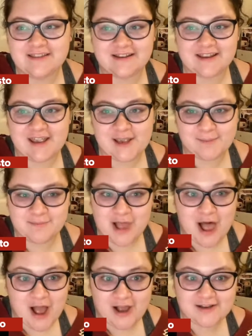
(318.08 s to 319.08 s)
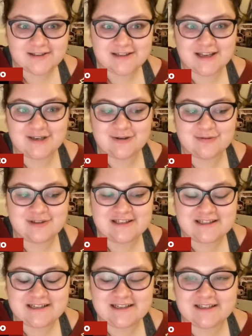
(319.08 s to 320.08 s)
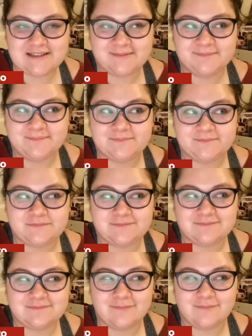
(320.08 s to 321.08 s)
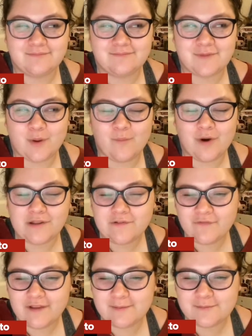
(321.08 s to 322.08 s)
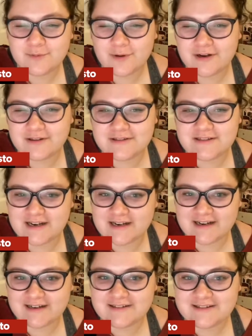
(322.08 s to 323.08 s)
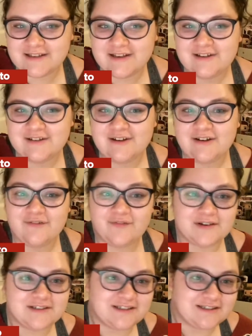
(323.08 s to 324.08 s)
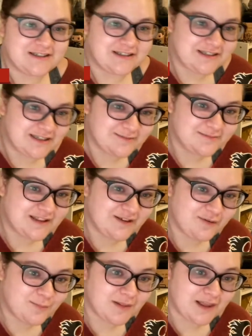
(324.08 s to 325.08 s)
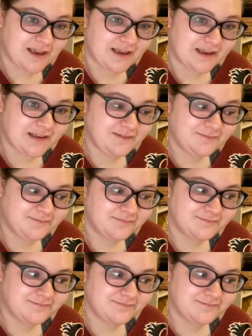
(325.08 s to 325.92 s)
the game logs and you see where the Flames were in the standings versus the teams they were playing